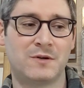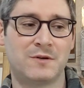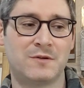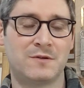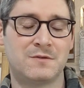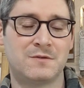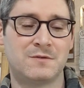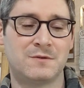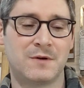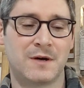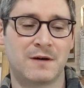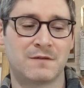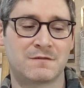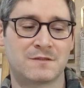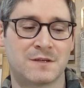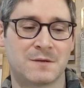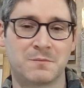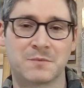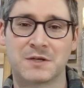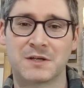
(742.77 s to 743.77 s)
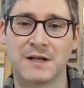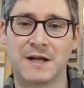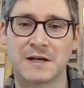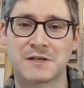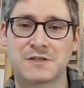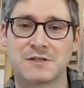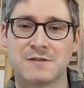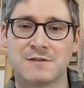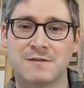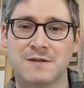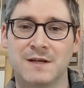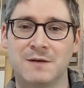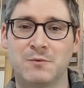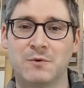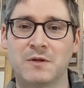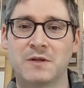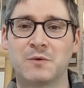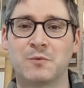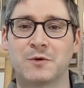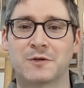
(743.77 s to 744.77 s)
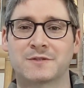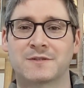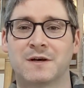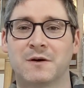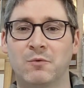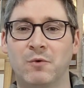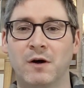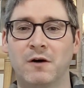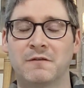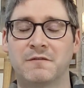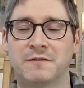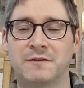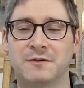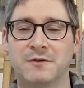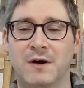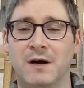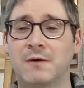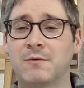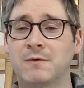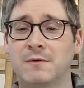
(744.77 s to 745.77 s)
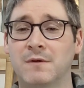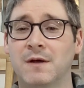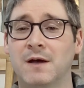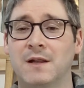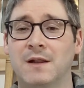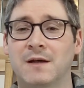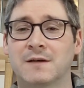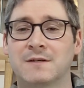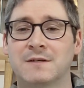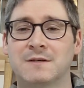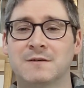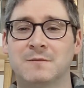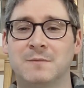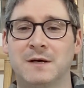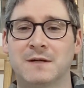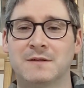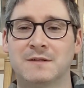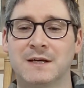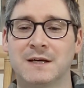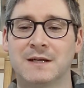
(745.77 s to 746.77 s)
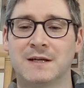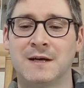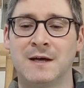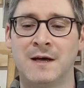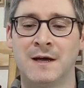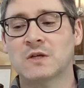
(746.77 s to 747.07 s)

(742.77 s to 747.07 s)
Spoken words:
or you have some connection that really works out well for you, I'd like to hear about that.